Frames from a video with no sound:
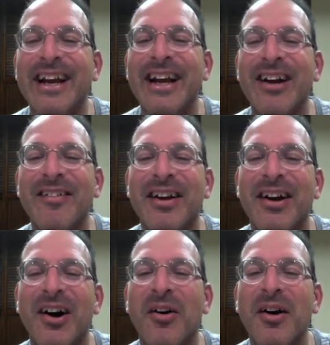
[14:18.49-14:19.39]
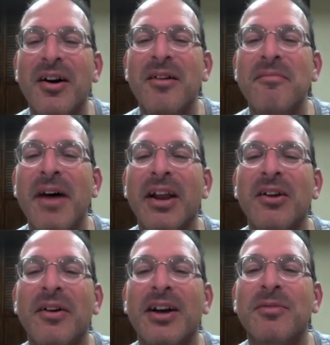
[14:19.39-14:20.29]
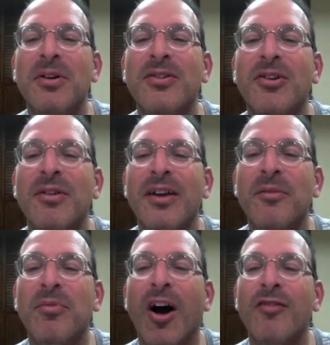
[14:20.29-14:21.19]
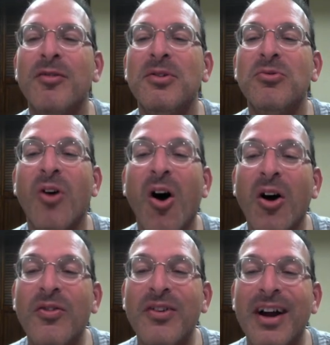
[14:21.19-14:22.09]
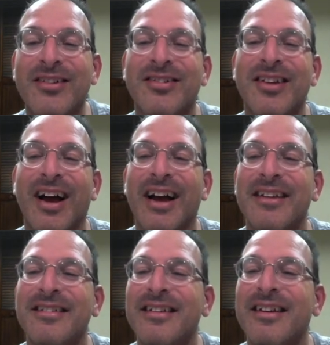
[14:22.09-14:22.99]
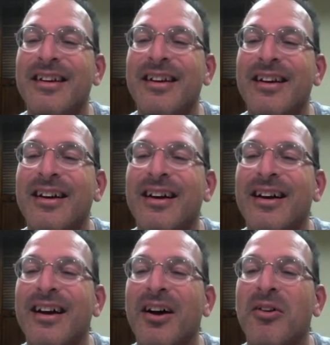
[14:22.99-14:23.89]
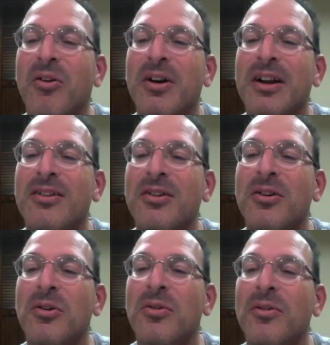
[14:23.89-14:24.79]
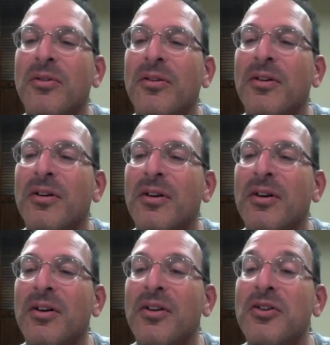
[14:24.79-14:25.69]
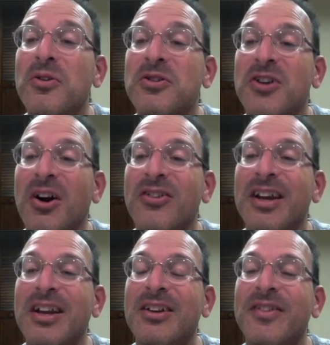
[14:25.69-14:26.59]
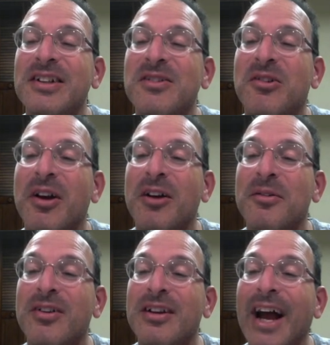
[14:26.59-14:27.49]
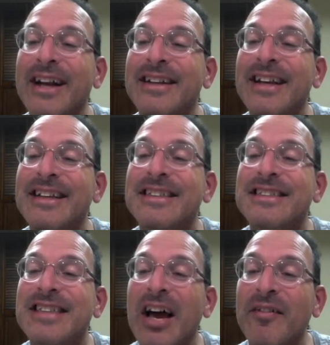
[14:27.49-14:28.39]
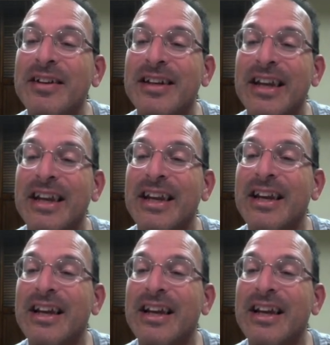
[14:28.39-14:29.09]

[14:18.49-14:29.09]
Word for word: Here we go. Medical experts agree the proverb is wrong for exercise, according to New Jersey Division of Cricket was in 1970.